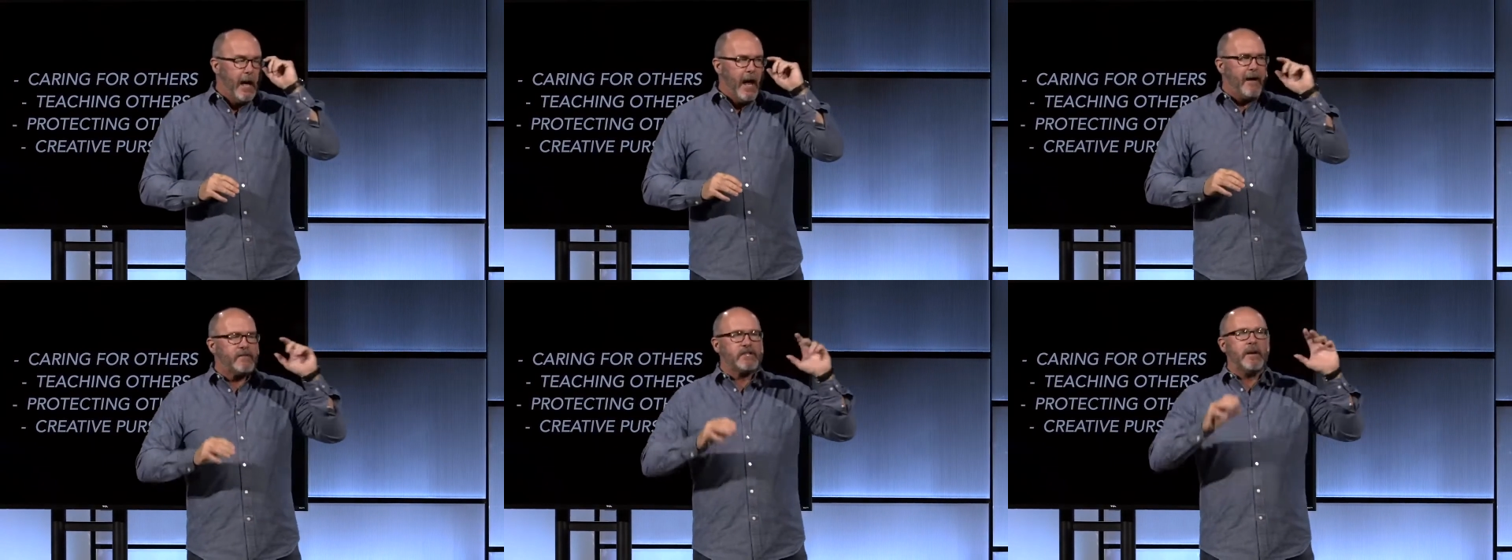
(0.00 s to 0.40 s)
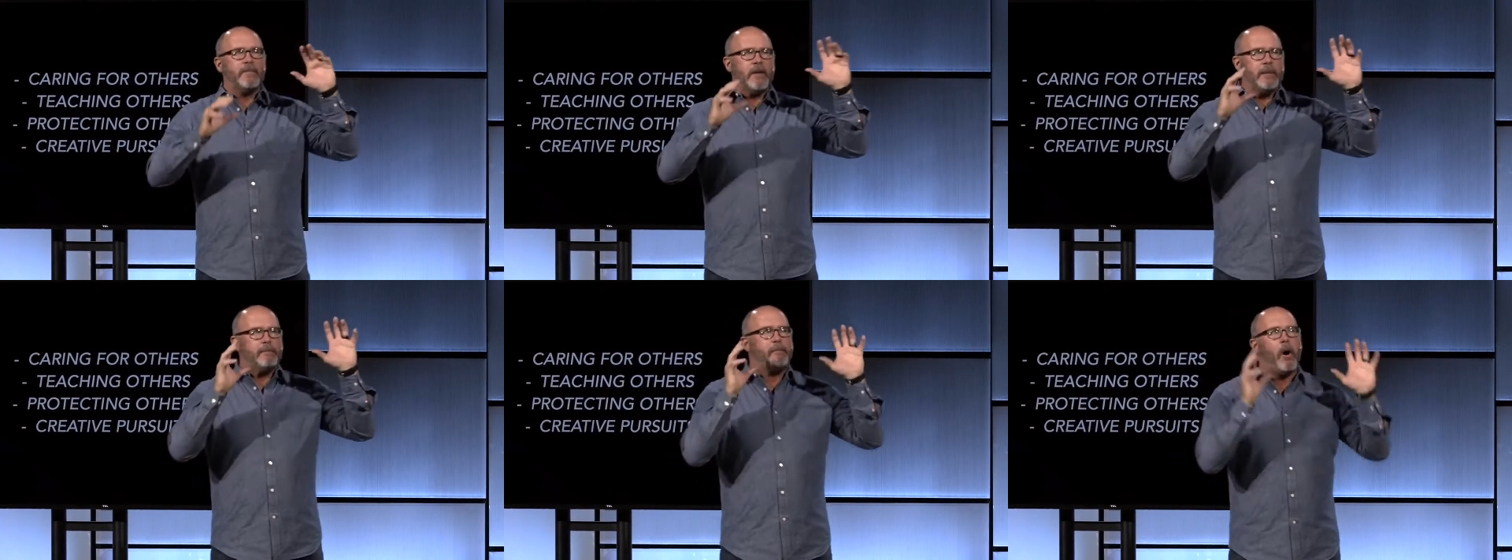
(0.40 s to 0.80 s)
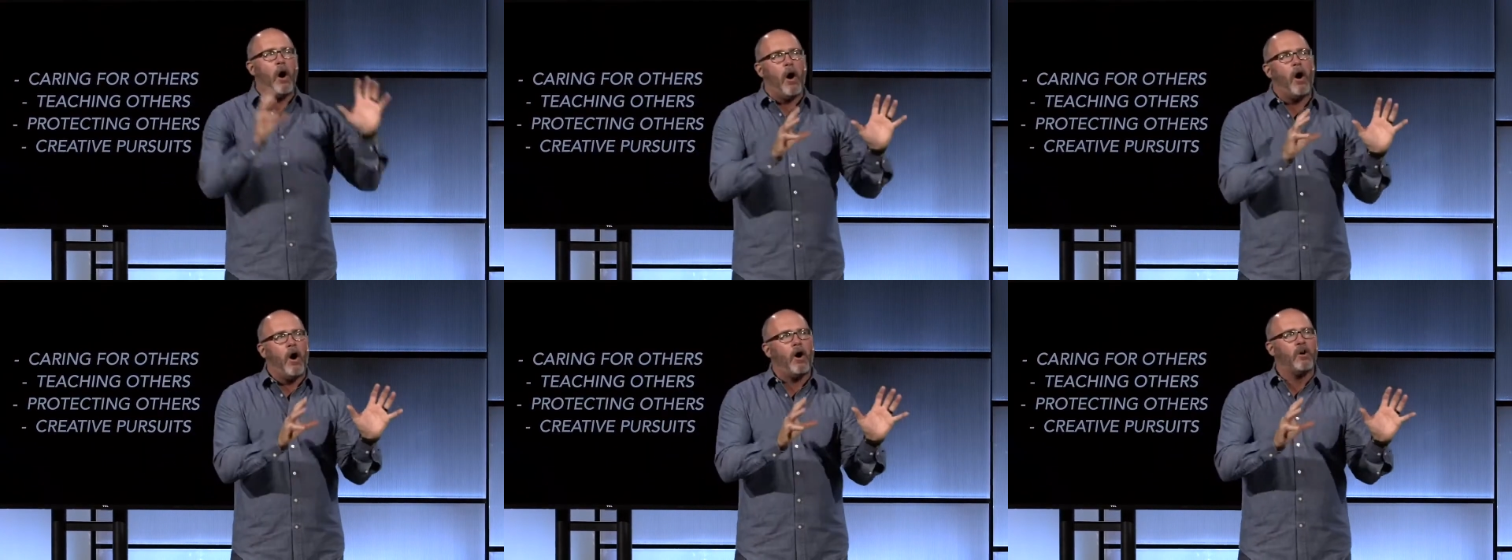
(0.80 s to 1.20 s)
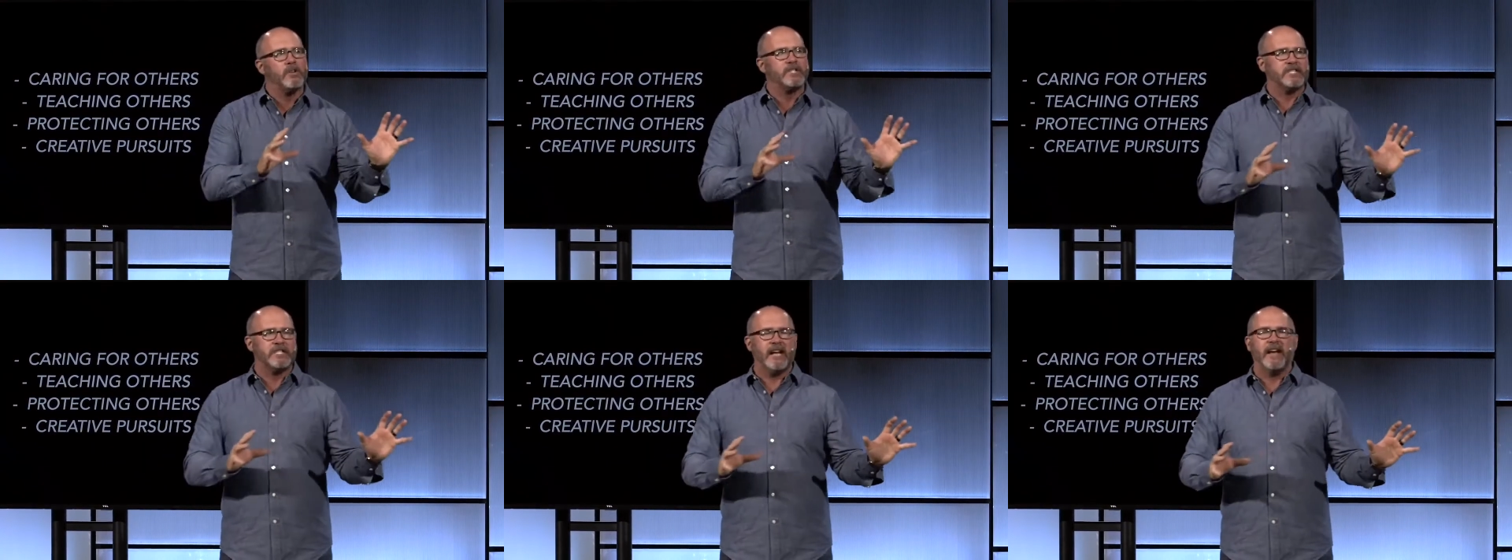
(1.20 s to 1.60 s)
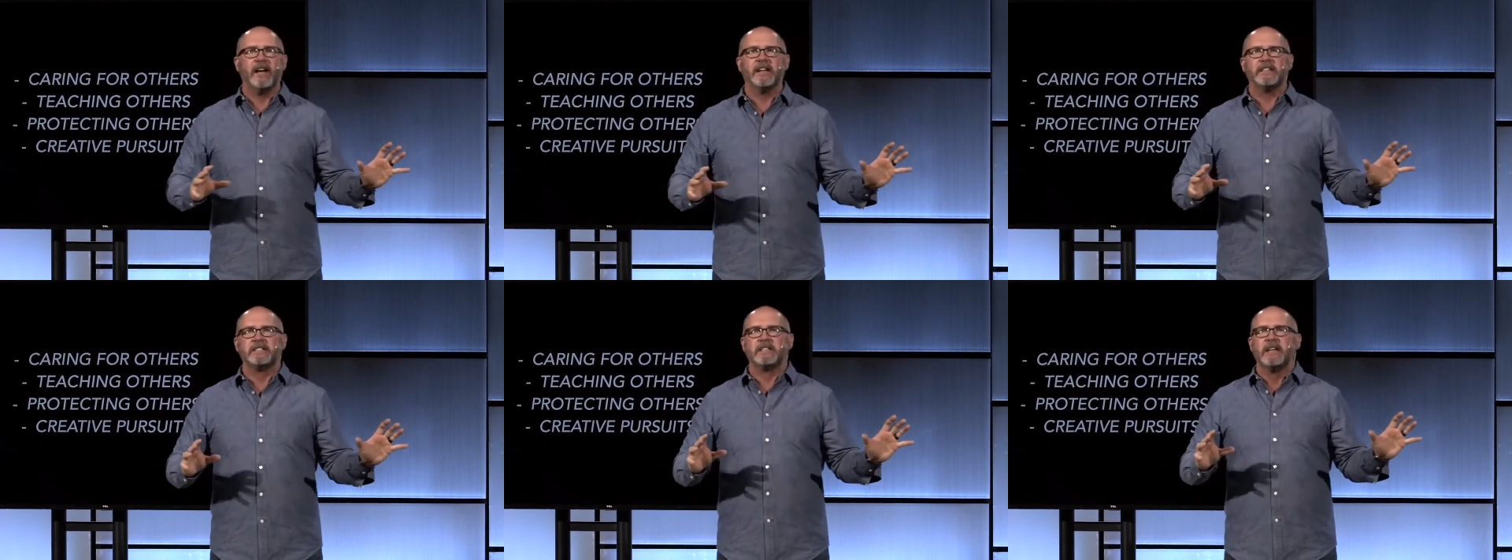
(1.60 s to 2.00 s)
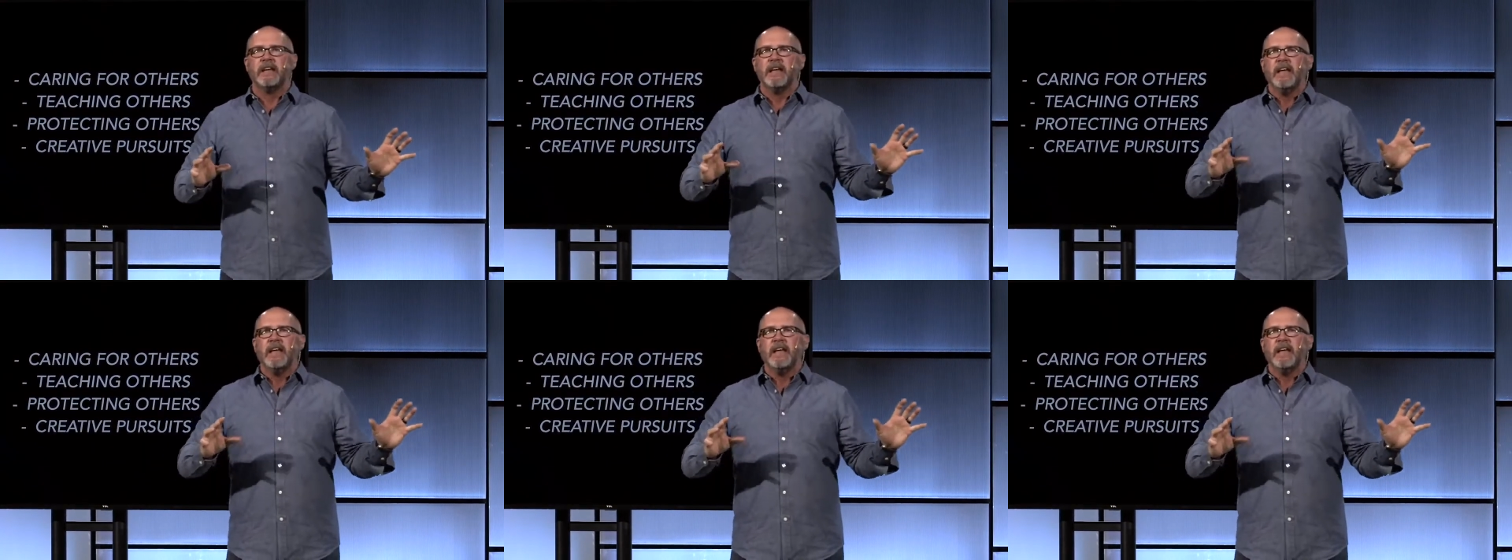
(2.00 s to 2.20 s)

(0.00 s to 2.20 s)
of something Paul says